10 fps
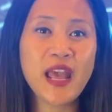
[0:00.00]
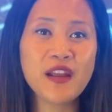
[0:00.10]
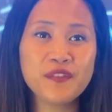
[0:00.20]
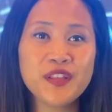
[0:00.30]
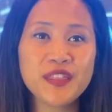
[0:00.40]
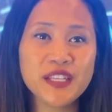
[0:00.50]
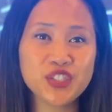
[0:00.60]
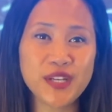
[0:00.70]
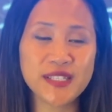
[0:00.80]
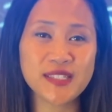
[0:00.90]
everything
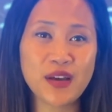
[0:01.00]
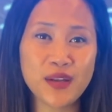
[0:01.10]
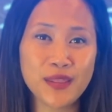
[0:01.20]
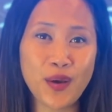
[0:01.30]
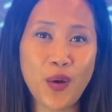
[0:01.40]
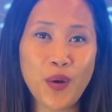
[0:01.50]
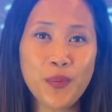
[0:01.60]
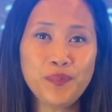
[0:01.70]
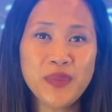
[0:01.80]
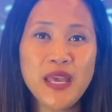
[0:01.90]
checks out on the
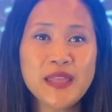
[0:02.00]
home,